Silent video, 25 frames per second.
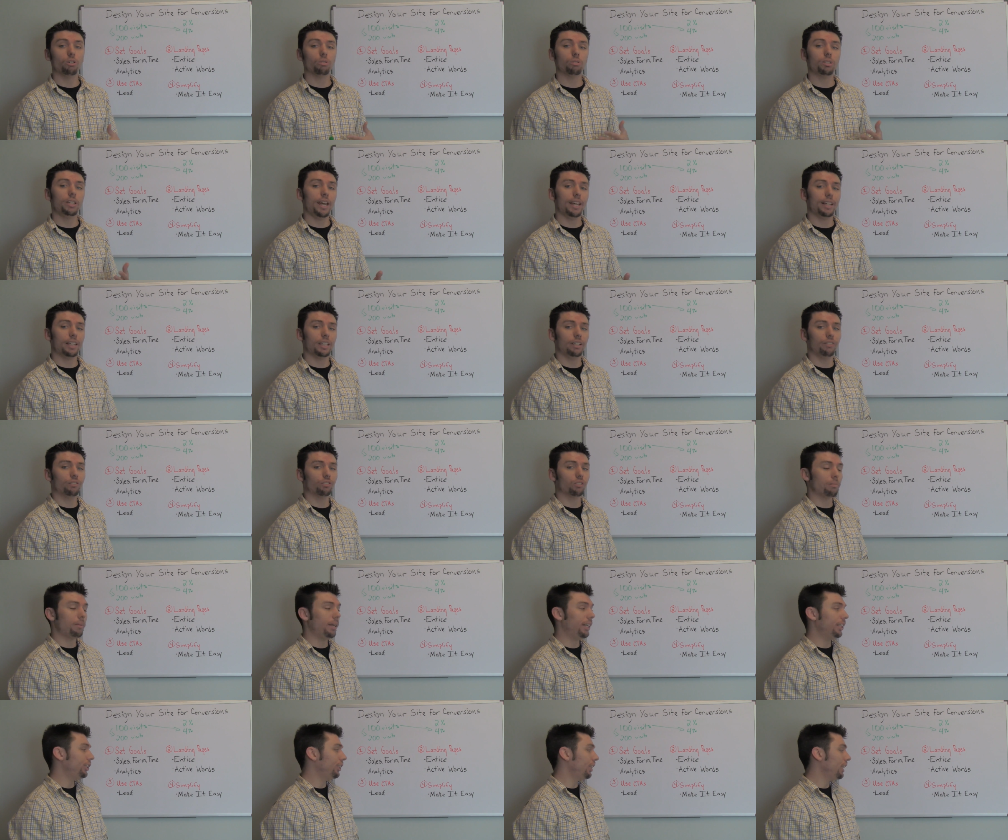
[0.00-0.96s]
Take that
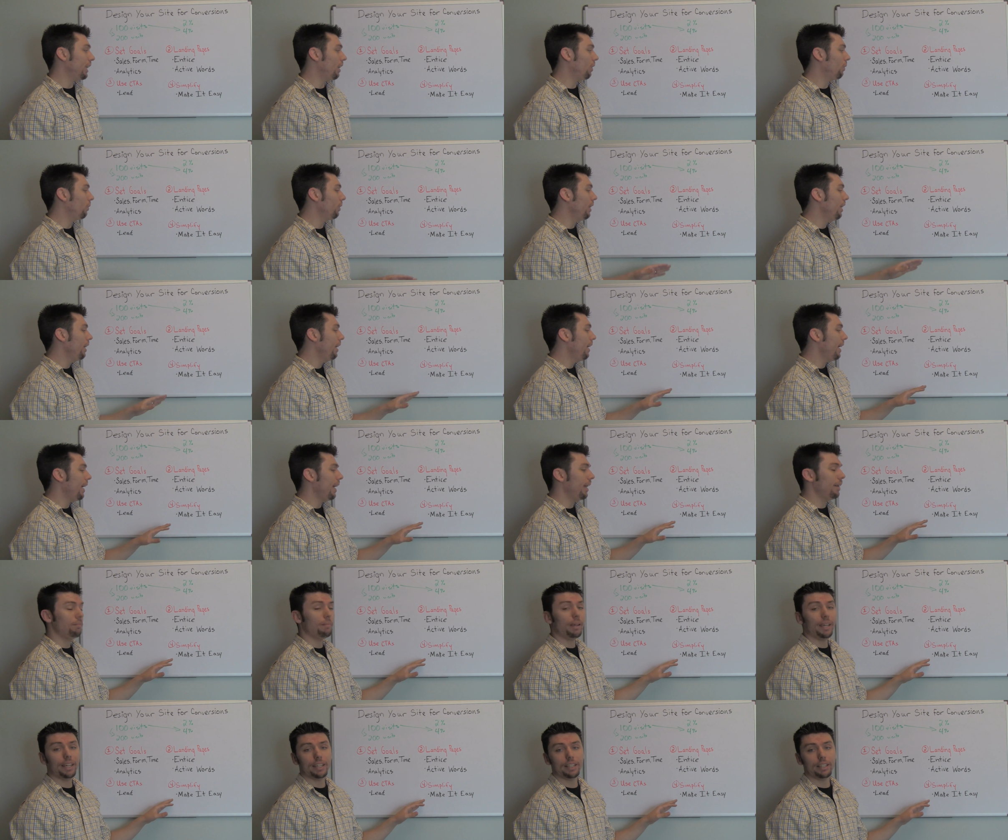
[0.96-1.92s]
information out
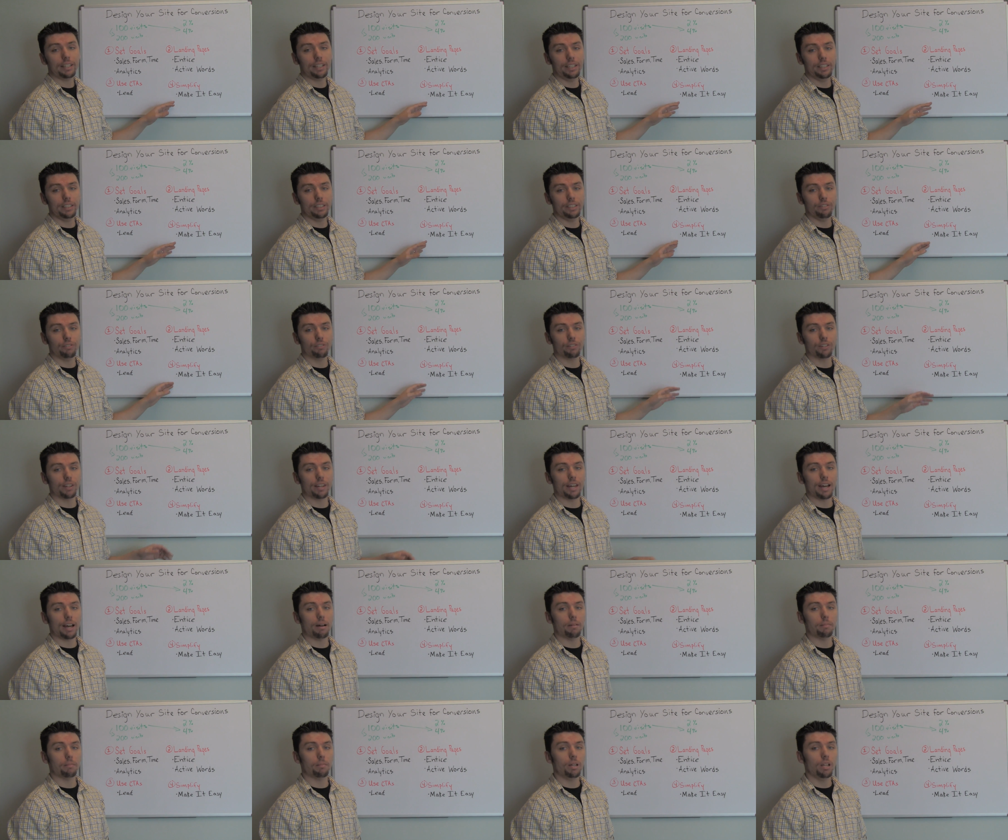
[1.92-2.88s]
and make it easy for
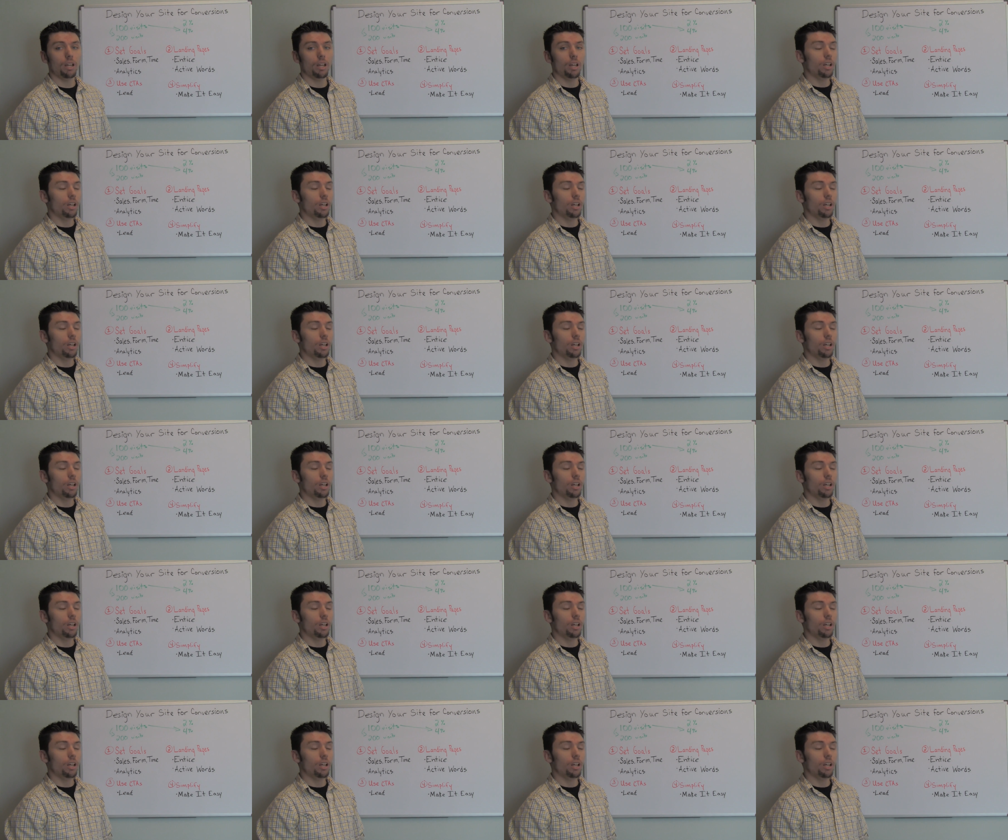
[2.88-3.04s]
them.